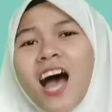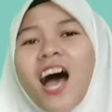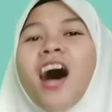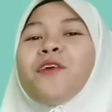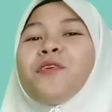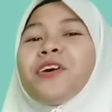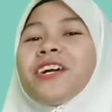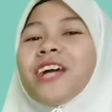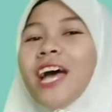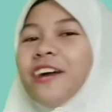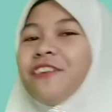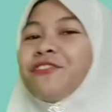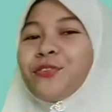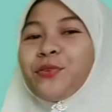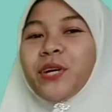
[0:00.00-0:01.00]
How are
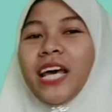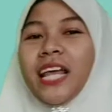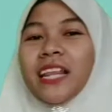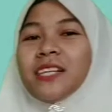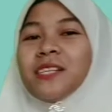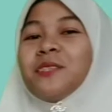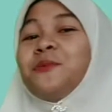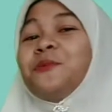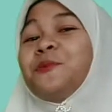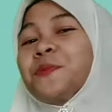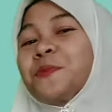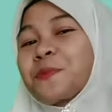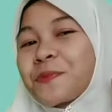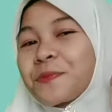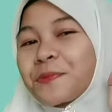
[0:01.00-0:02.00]
everyone?
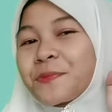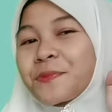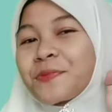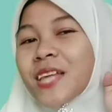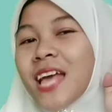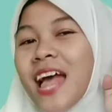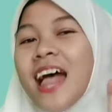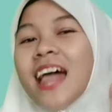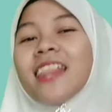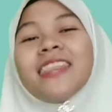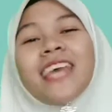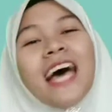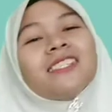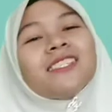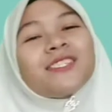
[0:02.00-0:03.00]

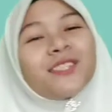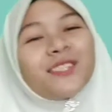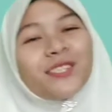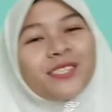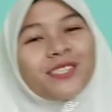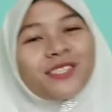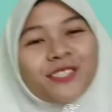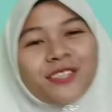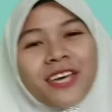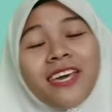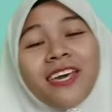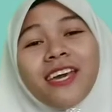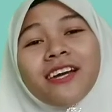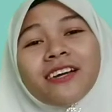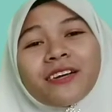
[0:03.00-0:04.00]
That's good to
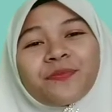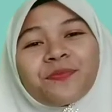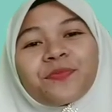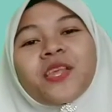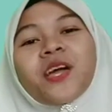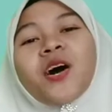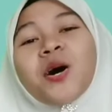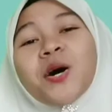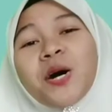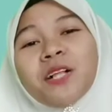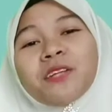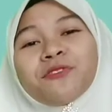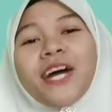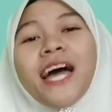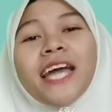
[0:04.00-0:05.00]
hear.
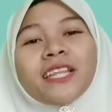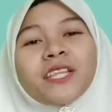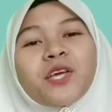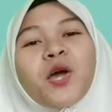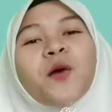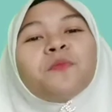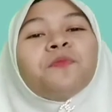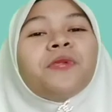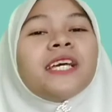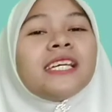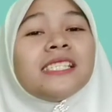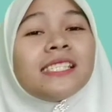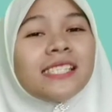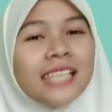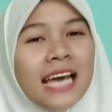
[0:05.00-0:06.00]
Alright, please
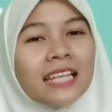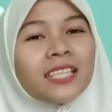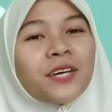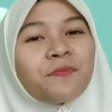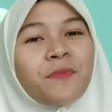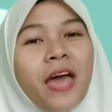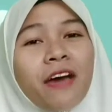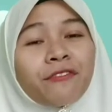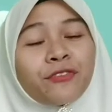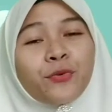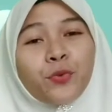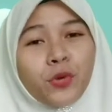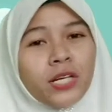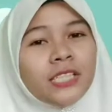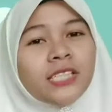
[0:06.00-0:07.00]
stand up
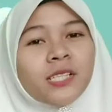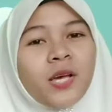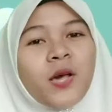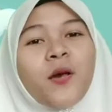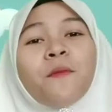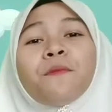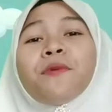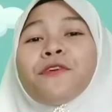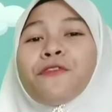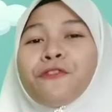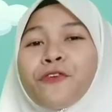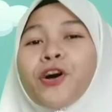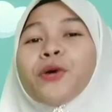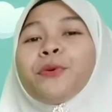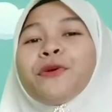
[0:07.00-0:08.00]
everyone.
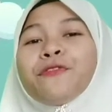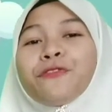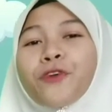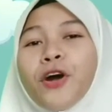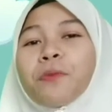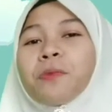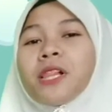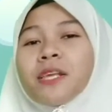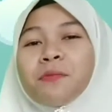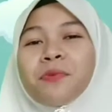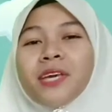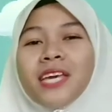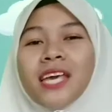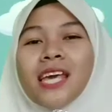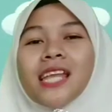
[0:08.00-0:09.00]
Before we formally
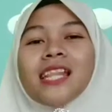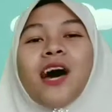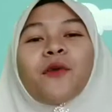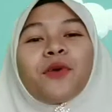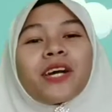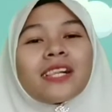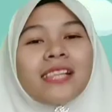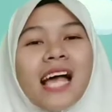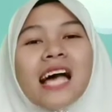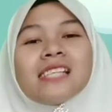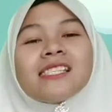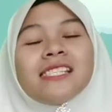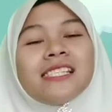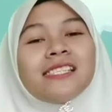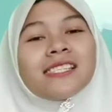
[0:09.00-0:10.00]
begin our
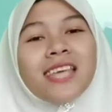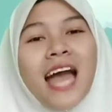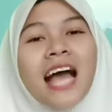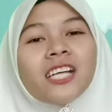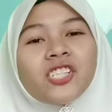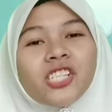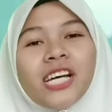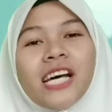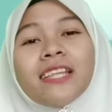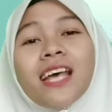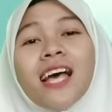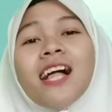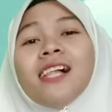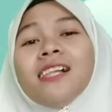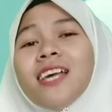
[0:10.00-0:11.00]
class discussion,
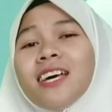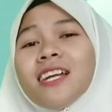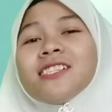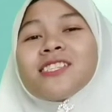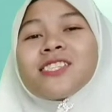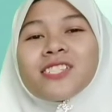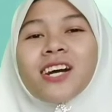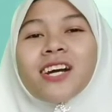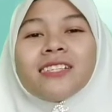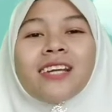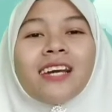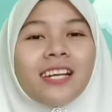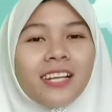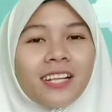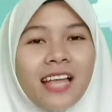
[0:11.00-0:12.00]
let us start
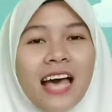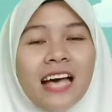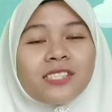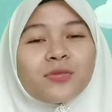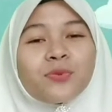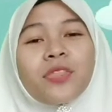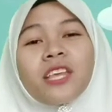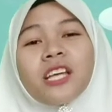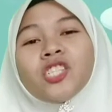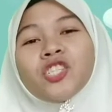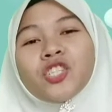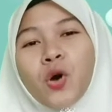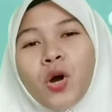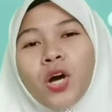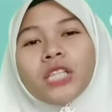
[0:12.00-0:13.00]
our class with a
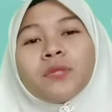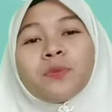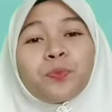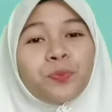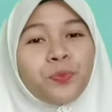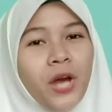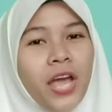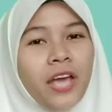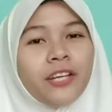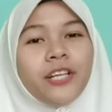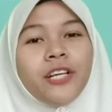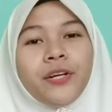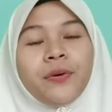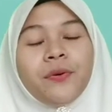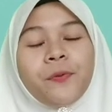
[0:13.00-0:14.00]
short prayer.